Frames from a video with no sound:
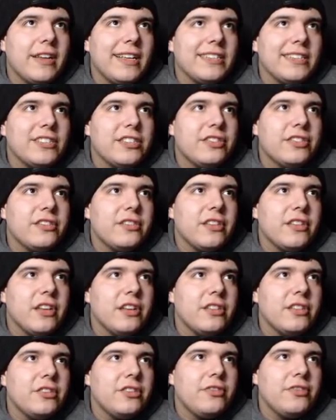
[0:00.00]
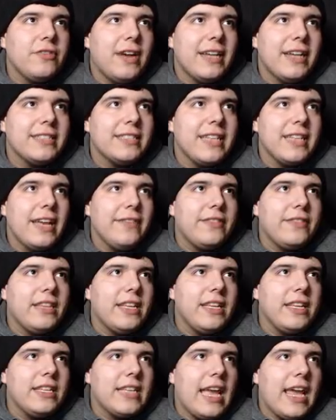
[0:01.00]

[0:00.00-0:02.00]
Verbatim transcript: He has two high safeties.